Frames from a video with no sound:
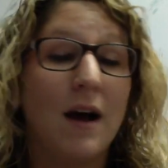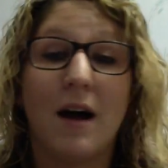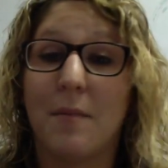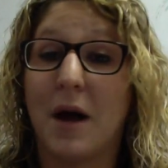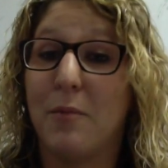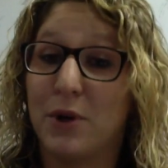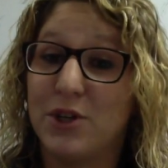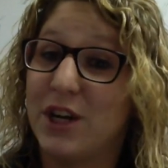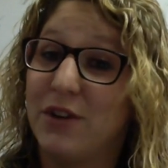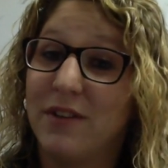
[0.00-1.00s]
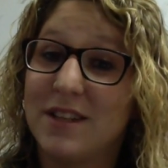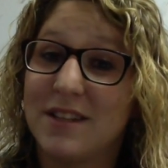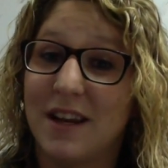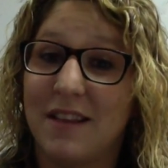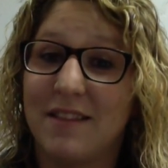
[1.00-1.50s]
I appreciate you
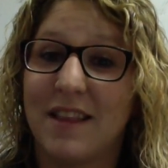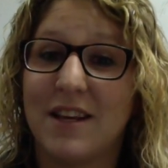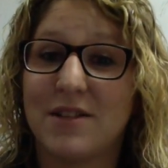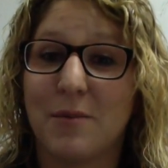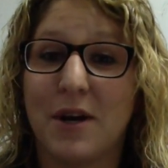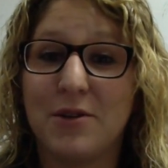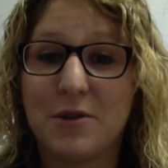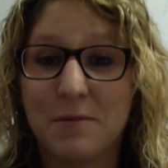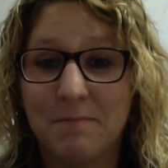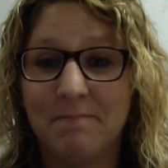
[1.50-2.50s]
listening. Thanks so much.